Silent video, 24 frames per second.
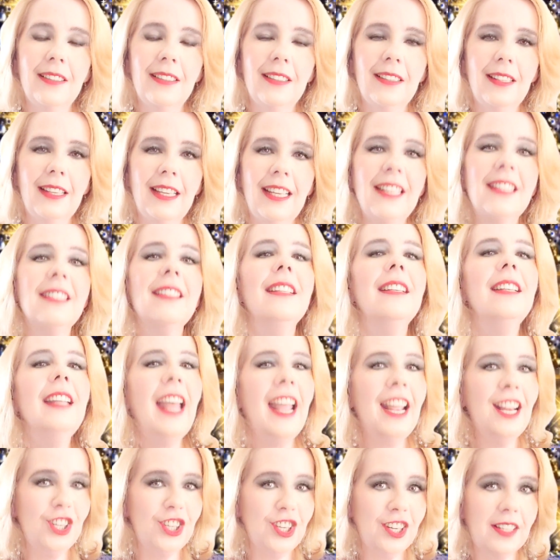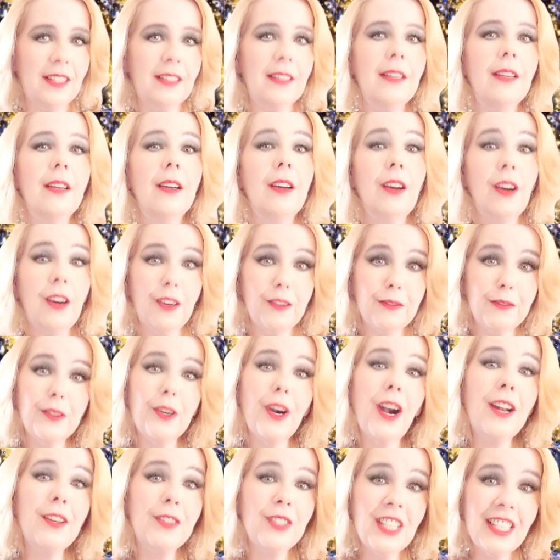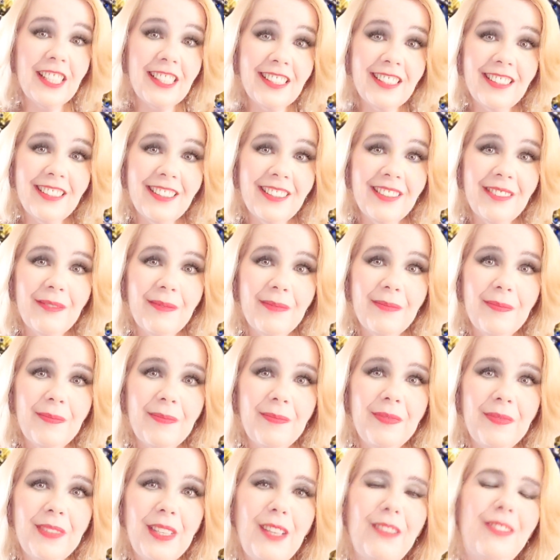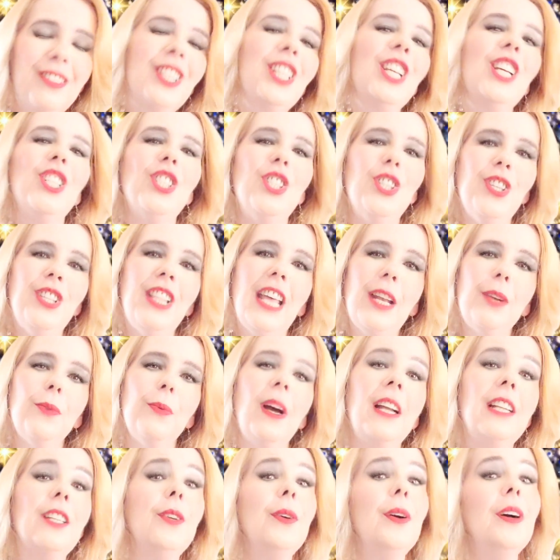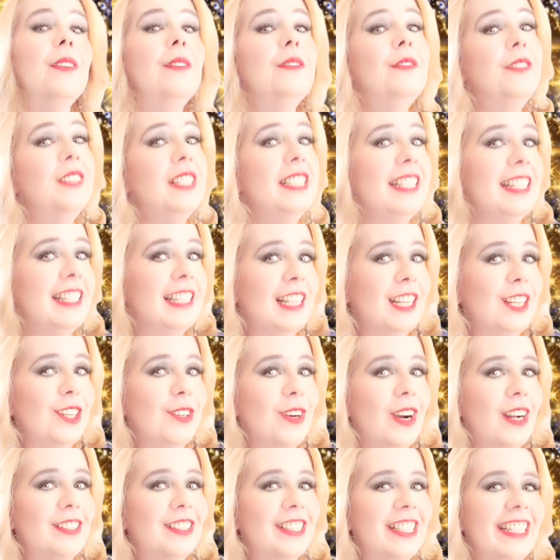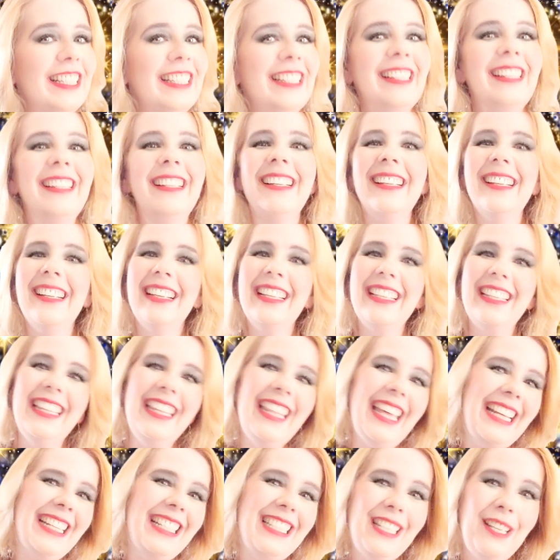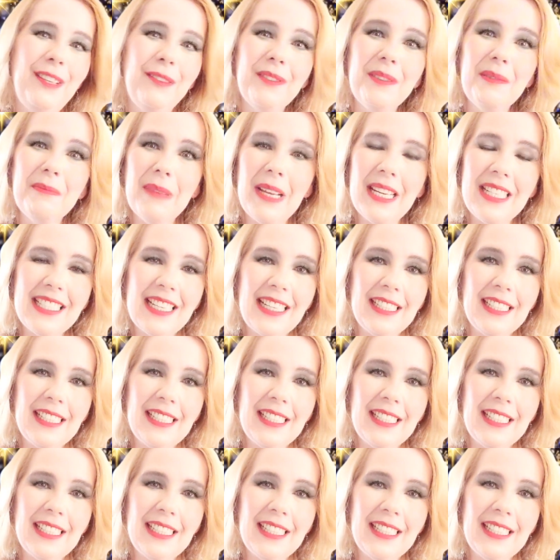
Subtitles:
is an action of grounding. If you can do that while you are physically grounding, that's even better.